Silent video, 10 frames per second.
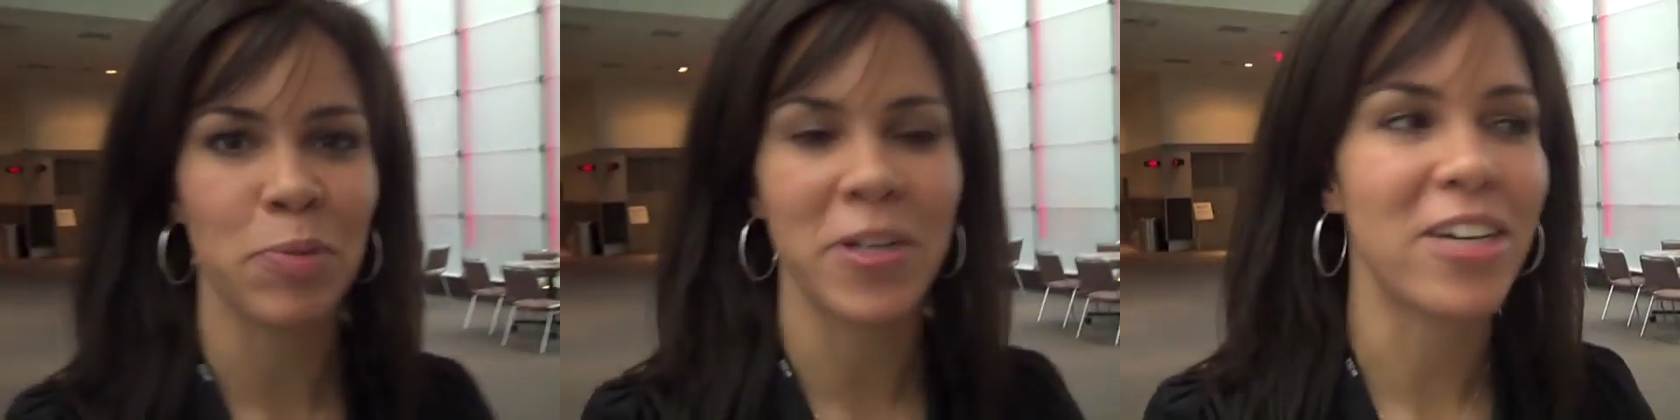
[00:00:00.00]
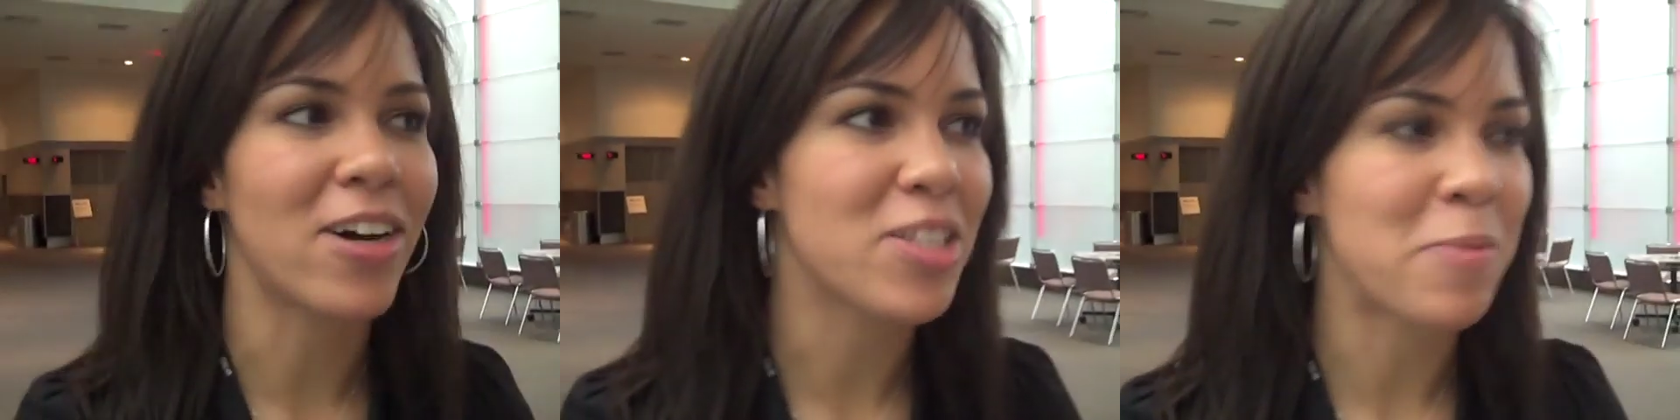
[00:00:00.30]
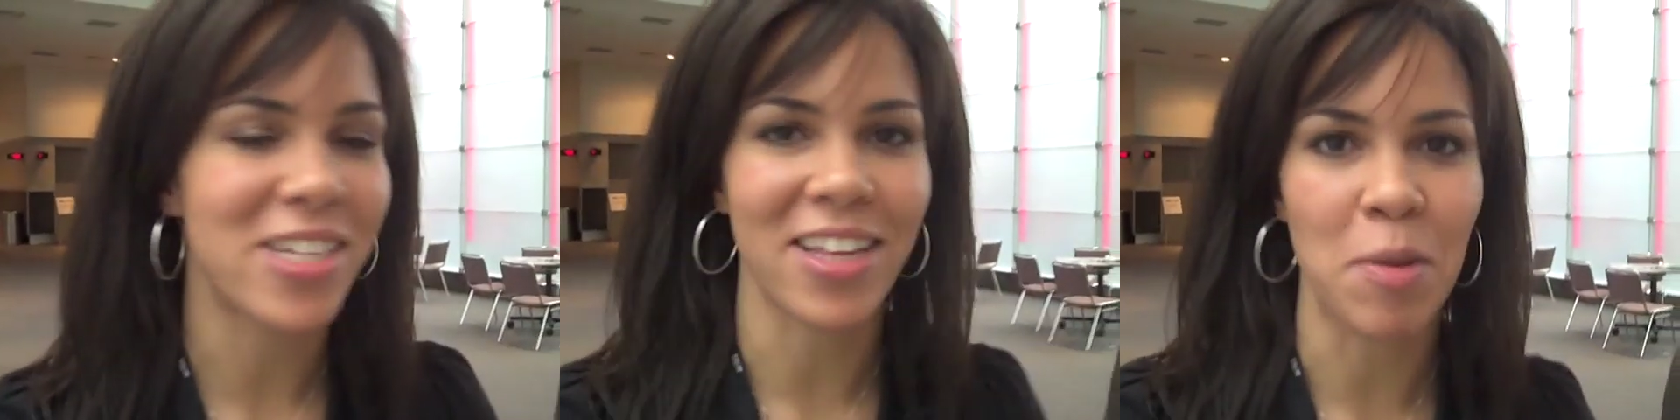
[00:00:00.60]
pretty
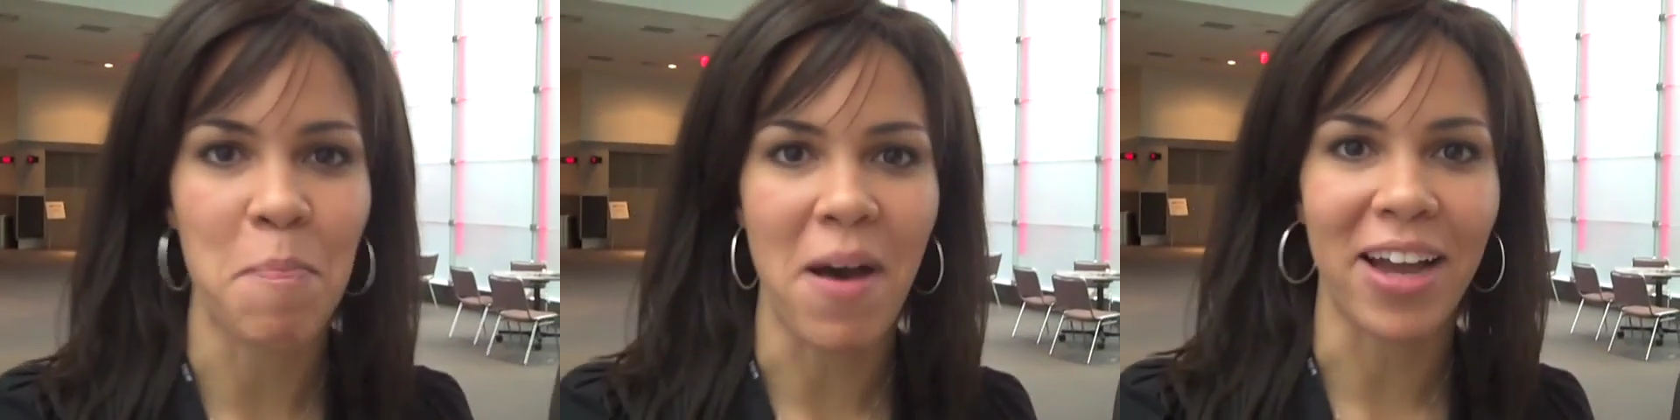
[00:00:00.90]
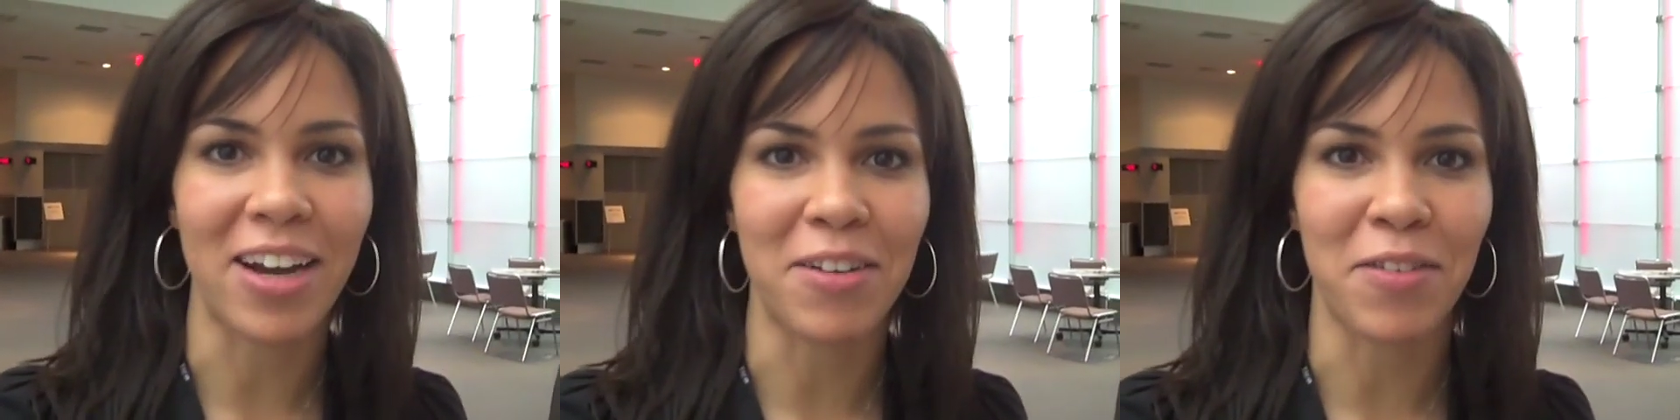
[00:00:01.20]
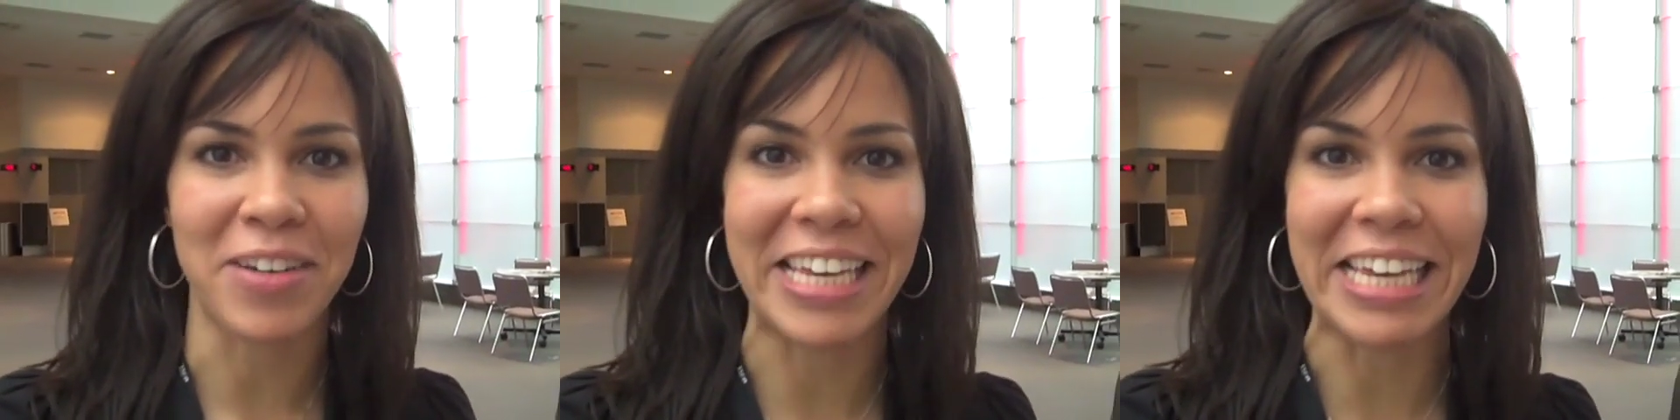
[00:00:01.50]
awesome. It's like the mecca
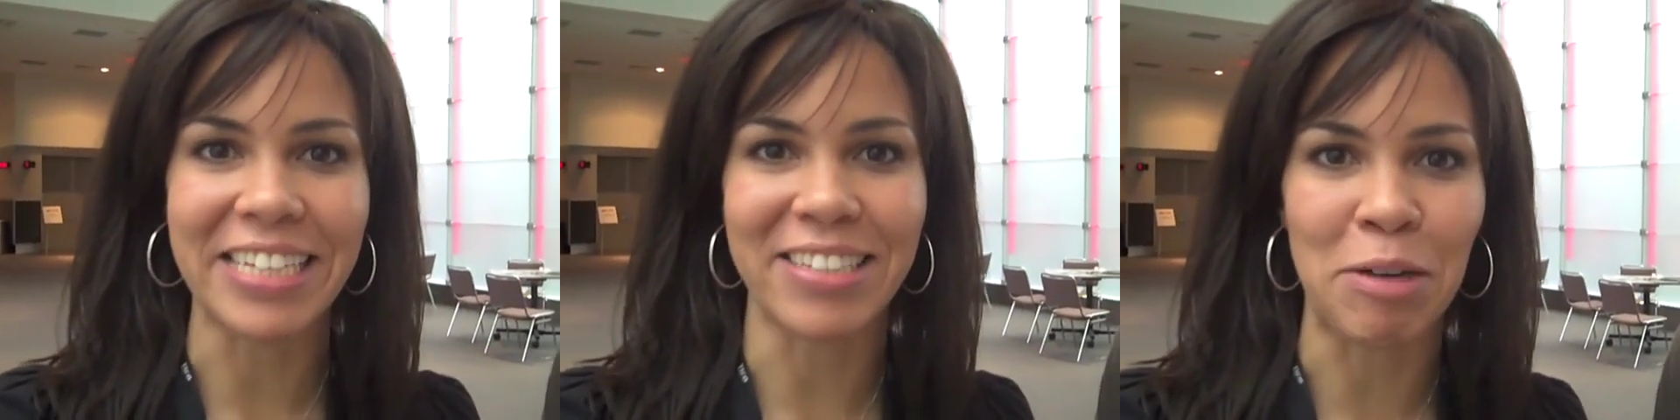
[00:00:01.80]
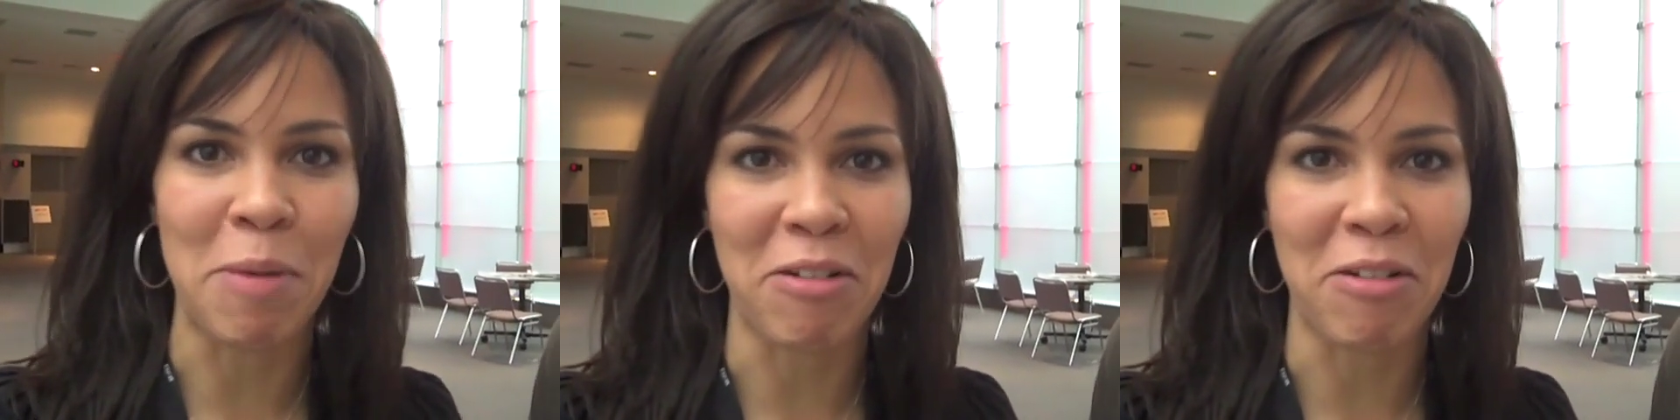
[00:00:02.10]
of geekdom.